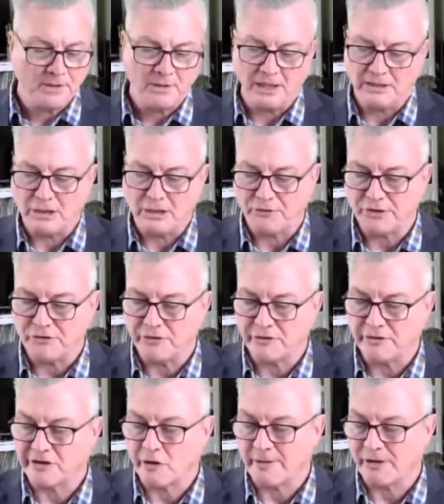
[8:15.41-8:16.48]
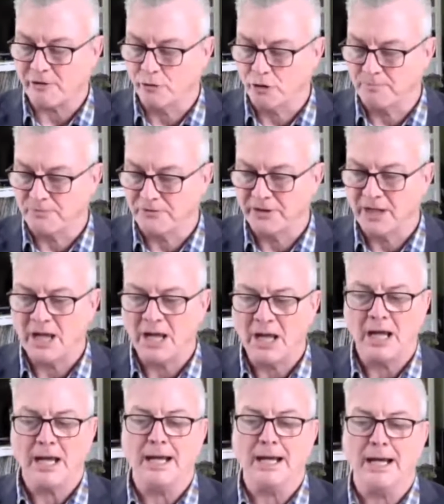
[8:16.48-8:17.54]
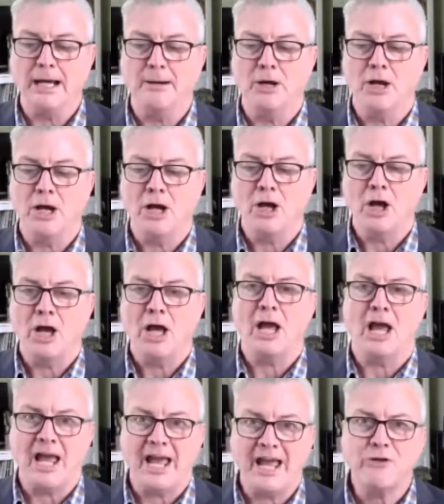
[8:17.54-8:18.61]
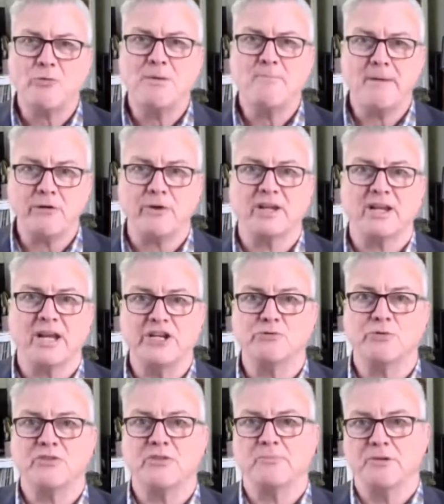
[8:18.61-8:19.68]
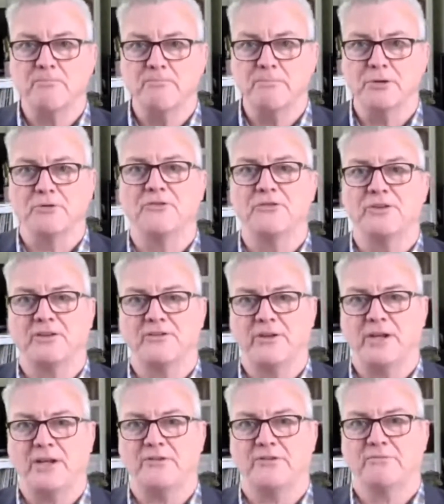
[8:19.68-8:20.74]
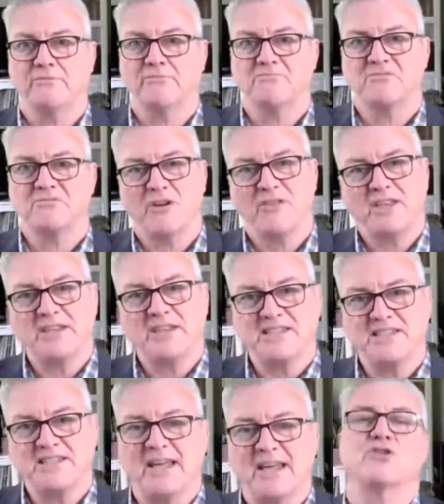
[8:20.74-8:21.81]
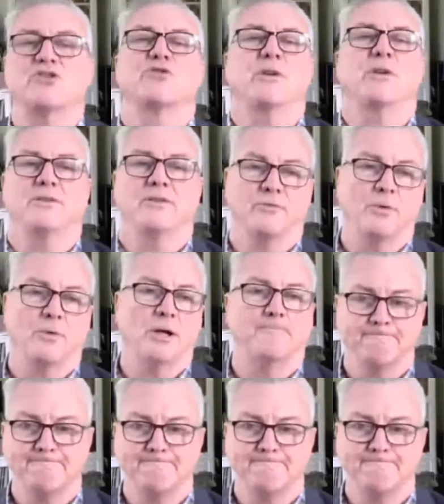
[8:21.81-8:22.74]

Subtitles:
lower socioeconomic groups, how do we better engage with them to build success? So I think that's another trend as well.